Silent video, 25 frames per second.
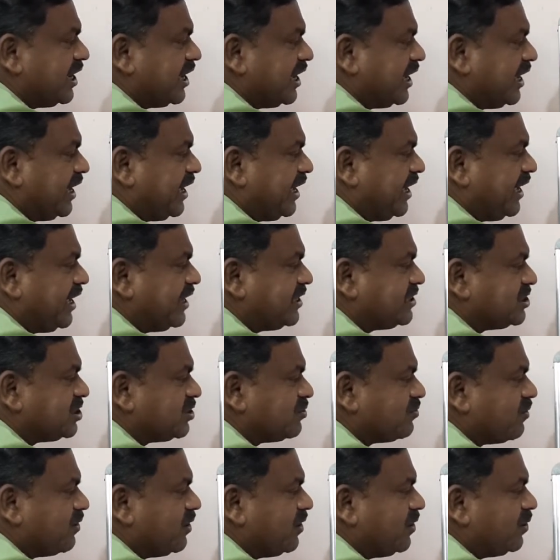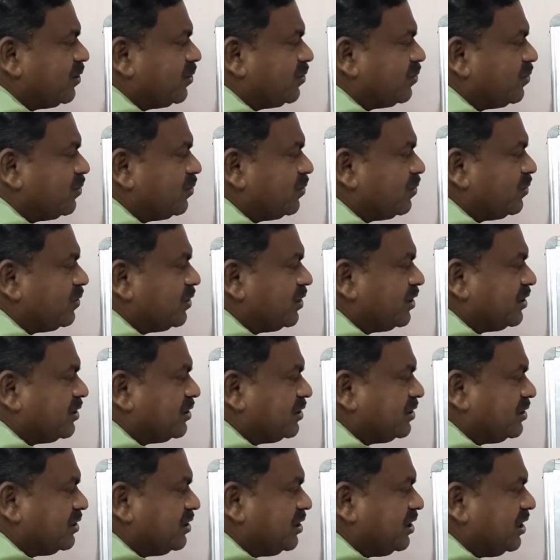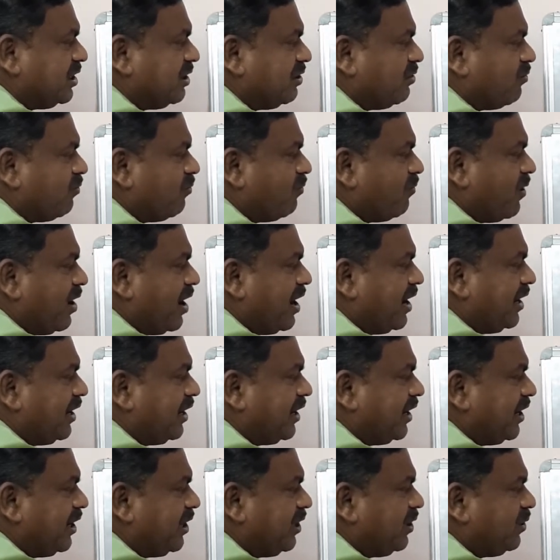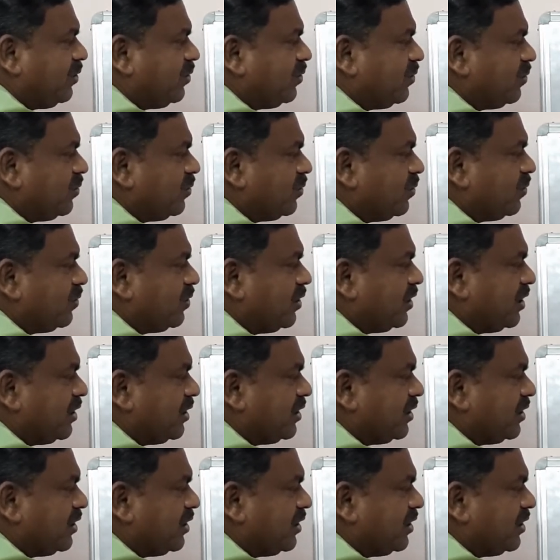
is equal to the 1 into